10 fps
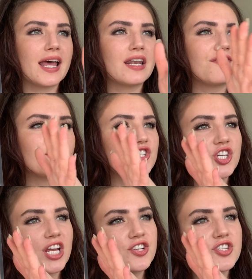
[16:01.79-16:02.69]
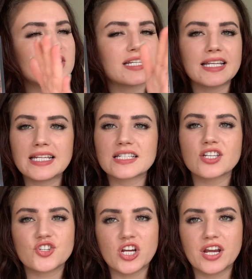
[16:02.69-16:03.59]
and if it changes, it needs to
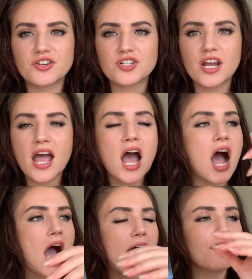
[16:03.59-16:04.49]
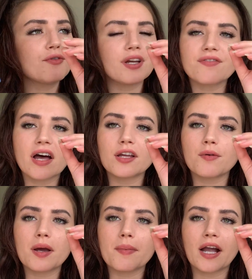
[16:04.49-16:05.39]
change. I
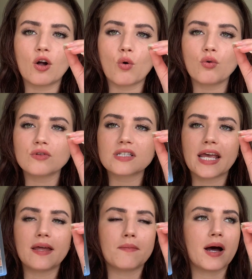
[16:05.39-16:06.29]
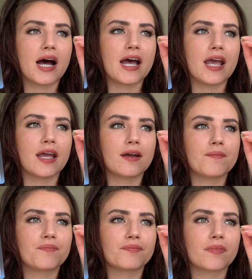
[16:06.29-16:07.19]
reevaluate my goals and my
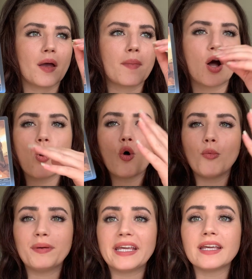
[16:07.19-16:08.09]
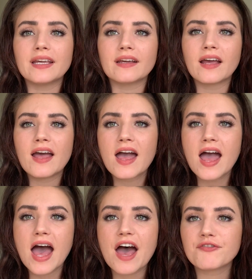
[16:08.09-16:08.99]
whole being
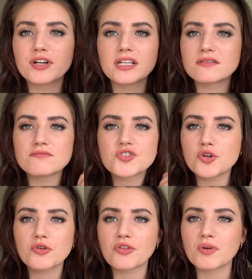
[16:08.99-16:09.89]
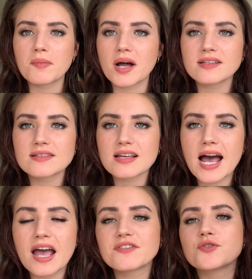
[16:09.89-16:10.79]
every 2 to 3 months.
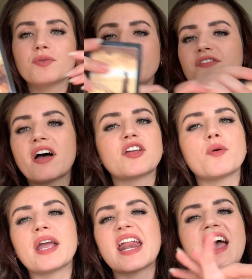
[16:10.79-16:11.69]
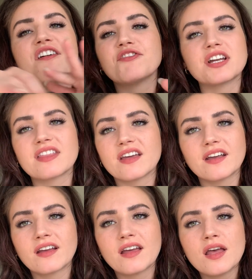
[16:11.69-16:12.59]
I have to reevaluate
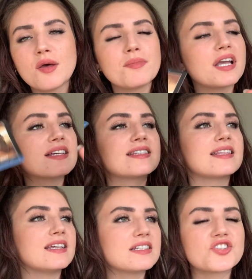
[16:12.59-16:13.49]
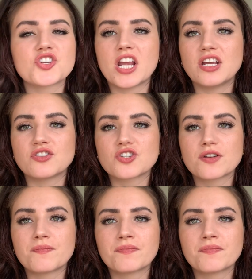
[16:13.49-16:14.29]
everything because things change.